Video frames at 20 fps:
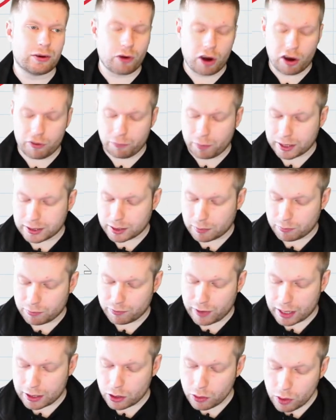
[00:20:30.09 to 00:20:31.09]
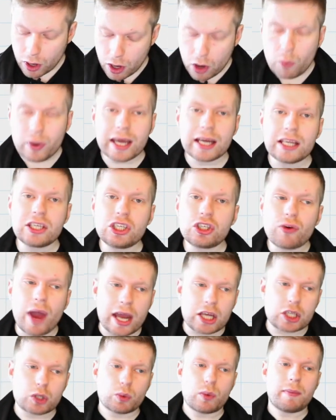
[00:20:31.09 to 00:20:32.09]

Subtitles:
graph by some value, we get a stretch.